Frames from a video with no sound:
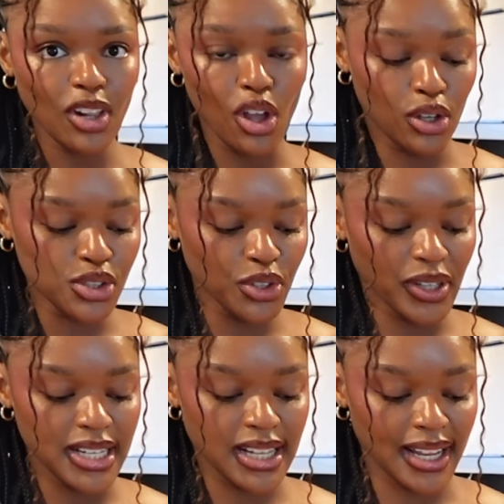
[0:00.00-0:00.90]
Also, you
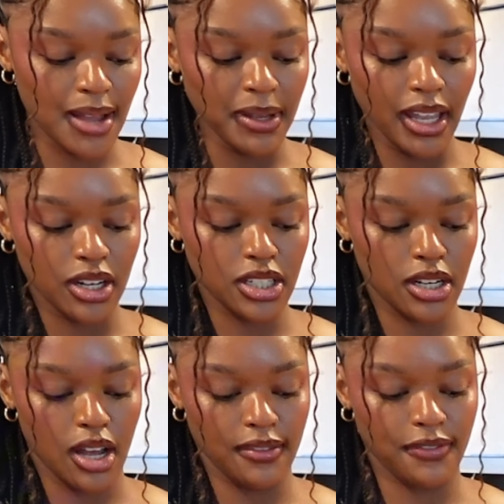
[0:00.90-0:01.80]
guys, I got my hair done
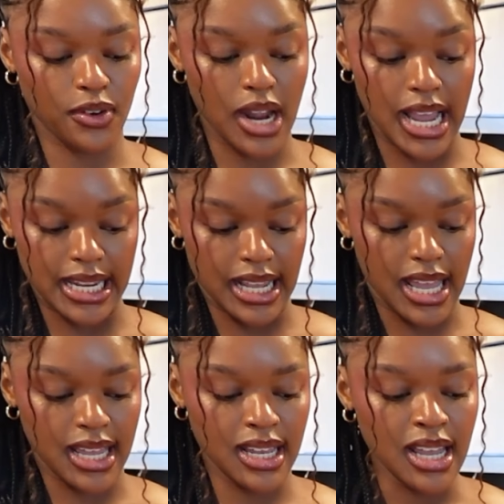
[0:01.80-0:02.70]
on
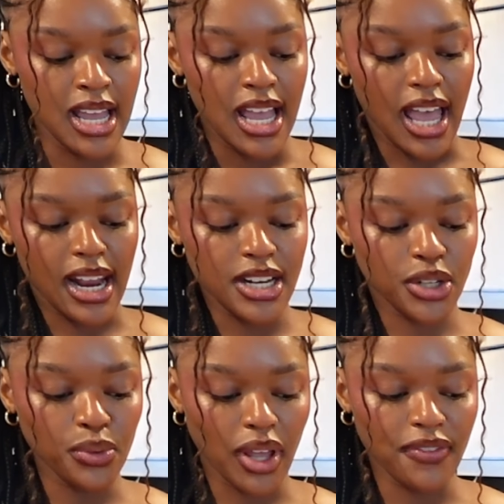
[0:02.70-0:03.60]
Friday, and
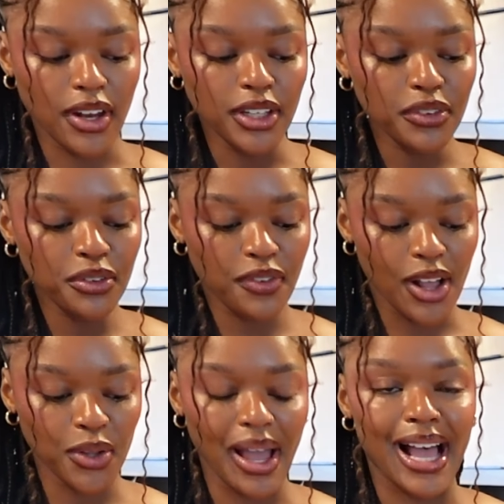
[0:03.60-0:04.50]
if any of you follow